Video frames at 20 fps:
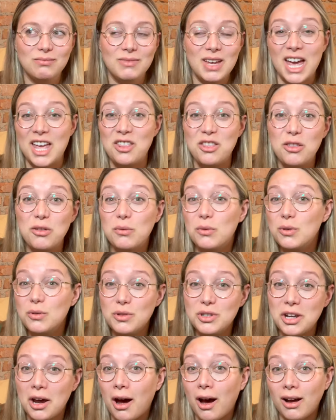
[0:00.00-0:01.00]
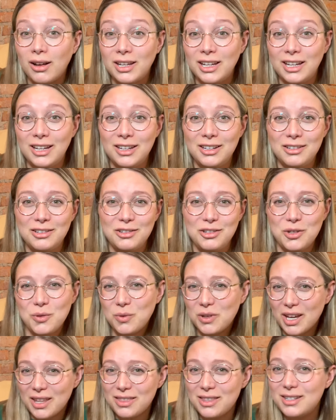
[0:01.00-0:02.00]
And through talking, you
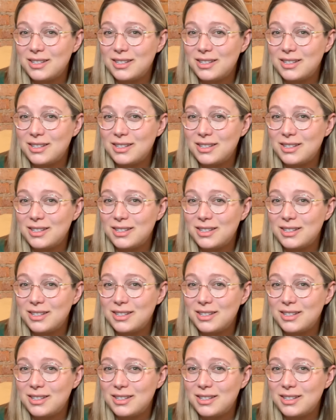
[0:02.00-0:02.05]
get the